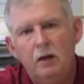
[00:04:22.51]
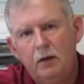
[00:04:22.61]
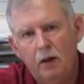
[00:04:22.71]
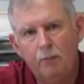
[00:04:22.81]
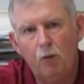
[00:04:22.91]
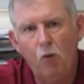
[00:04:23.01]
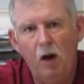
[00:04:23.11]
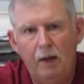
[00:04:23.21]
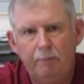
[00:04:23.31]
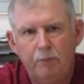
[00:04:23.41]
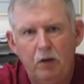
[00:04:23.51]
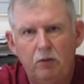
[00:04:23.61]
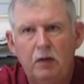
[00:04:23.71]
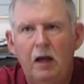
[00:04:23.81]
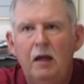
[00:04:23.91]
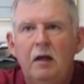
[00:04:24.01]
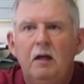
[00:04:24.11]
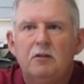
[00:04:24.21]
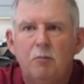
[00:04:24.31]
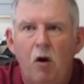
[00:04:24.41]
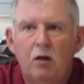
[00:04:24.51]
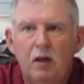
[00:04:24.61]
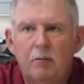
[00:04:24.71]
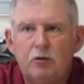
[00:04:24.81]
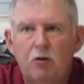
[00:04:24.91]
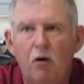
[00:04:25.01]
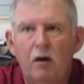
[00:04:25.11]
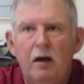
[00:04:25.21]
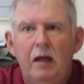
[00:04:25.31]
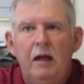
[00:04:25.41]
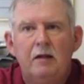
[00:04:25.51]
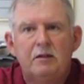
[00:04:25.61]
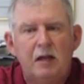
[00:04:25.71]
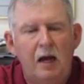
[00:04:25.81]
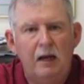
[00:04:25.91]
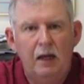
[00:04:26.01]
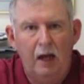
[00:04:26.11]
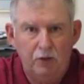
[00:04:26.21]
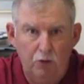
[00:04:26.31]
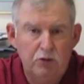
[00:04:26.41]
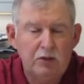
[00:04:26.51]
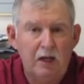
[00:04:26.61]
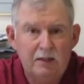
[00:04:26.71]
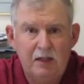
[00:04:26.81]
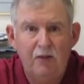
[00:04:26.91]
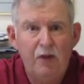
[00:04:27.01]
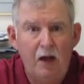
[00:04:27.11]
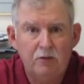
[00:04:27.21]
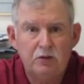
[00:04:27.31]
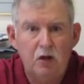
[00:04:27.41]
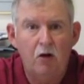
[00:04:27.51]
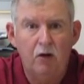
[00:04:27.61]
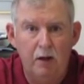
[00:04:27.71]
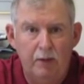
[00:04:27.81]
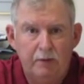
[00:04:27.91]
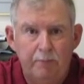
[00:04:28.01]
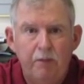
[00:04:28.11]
Number 1, okay, small claims court. I told you it's got a $10,000 limit.